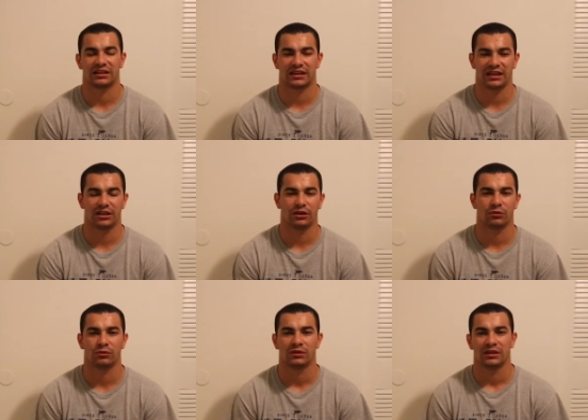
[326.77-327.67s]

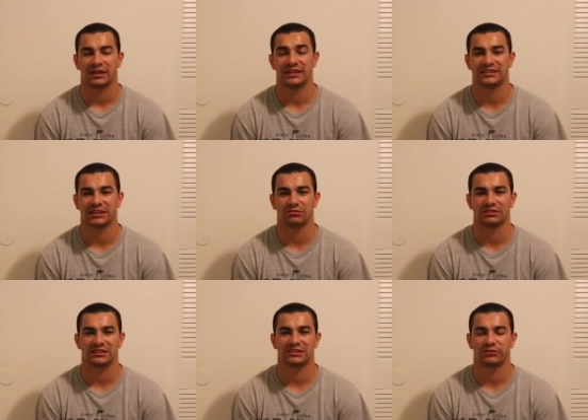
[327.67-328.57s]
ketones
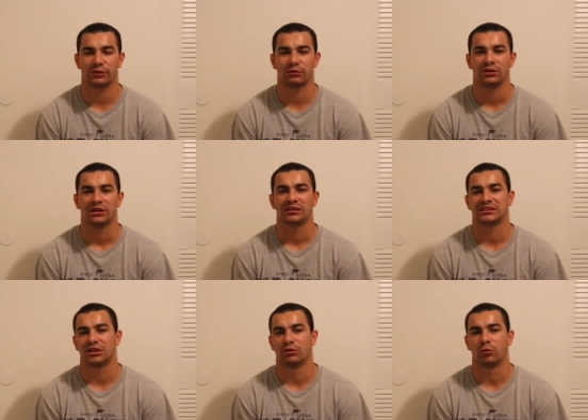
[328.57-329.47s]
as fuel.
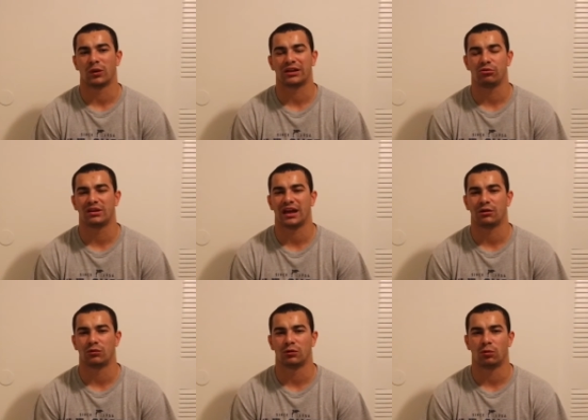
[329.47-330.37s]
So you kind
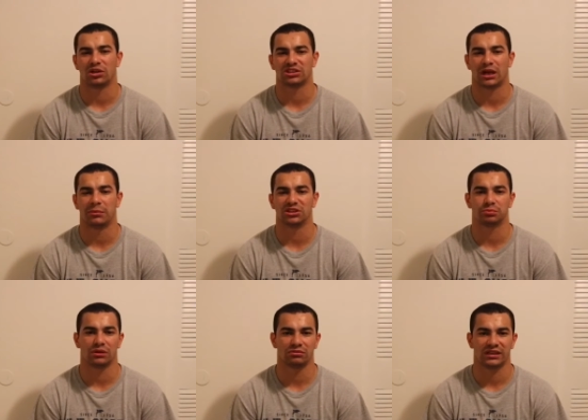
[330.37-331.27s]
of want to watch how much
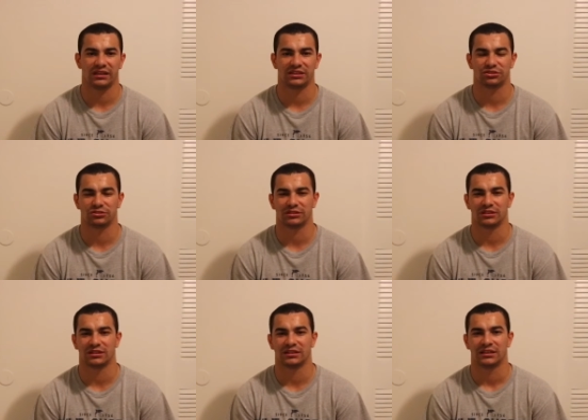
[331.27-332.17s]
protein that
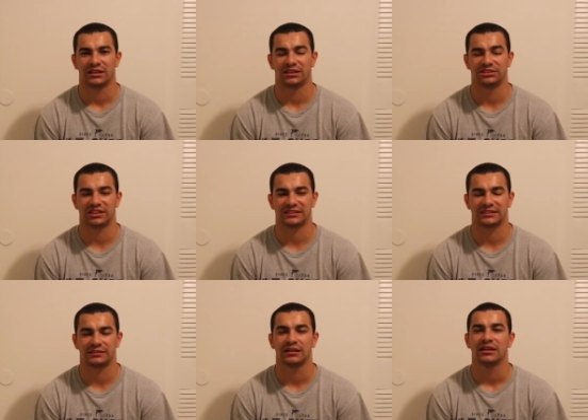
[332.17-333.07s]
you're ingesting.